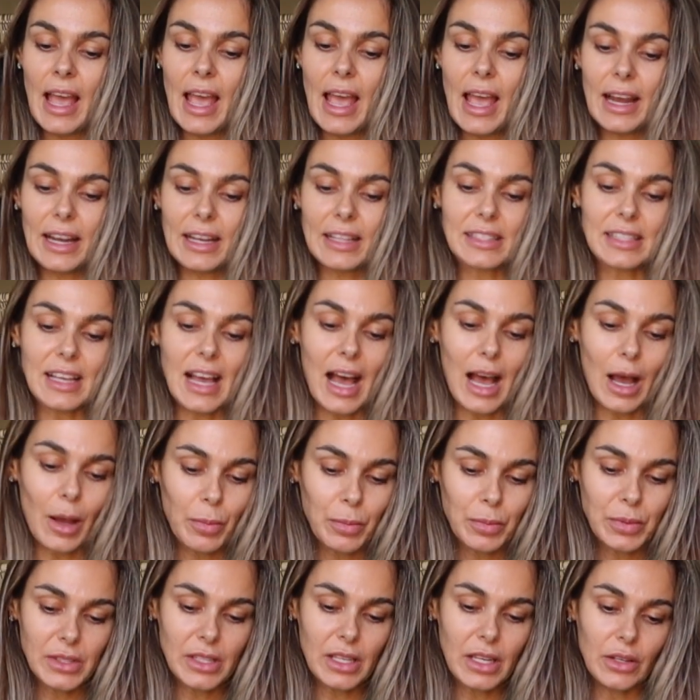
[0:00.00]
and it's
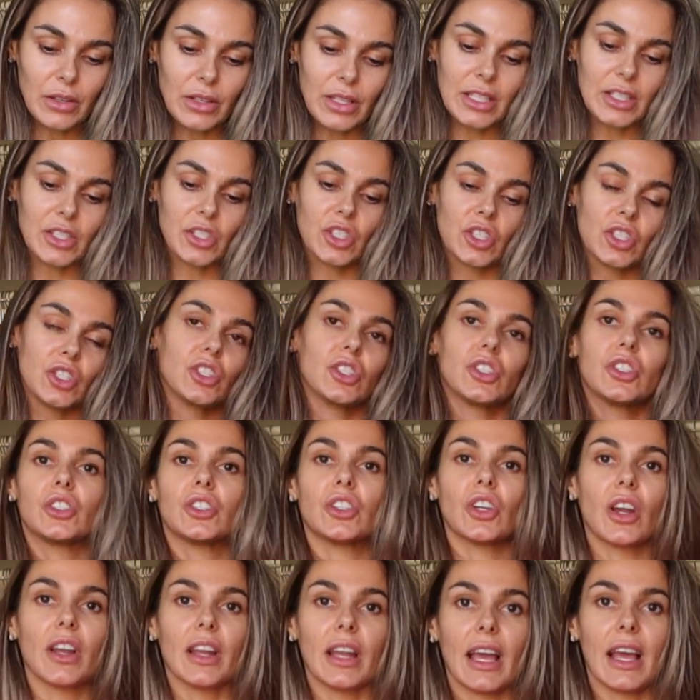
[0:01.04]
absolutely
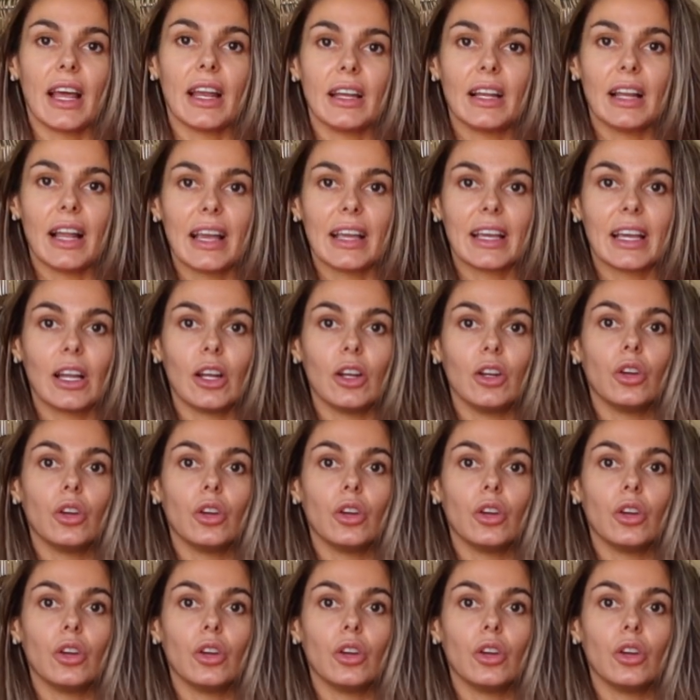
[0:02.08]
stunning. Like, it